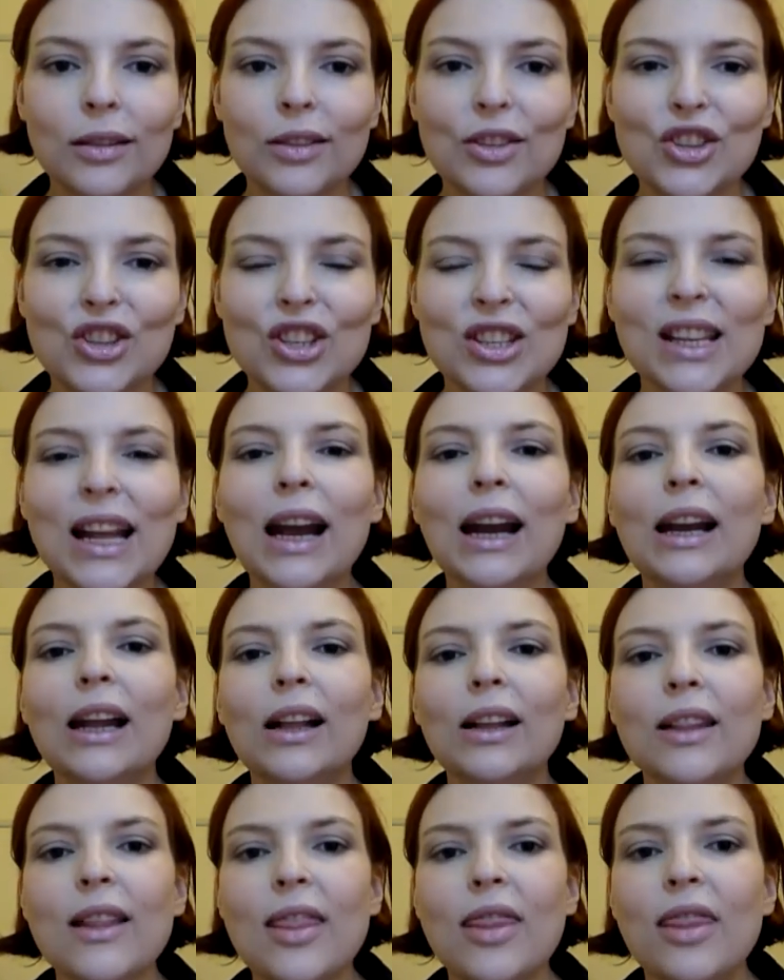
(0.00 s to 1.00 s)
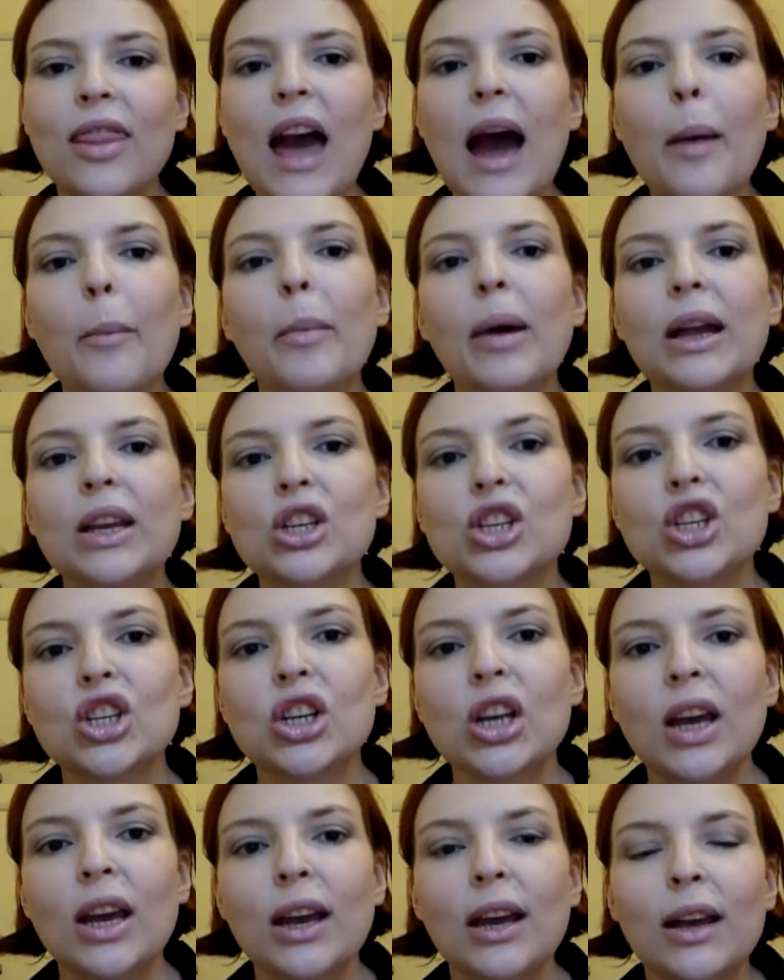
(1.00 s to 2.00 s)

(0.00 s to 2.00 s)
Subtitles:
There's just not that much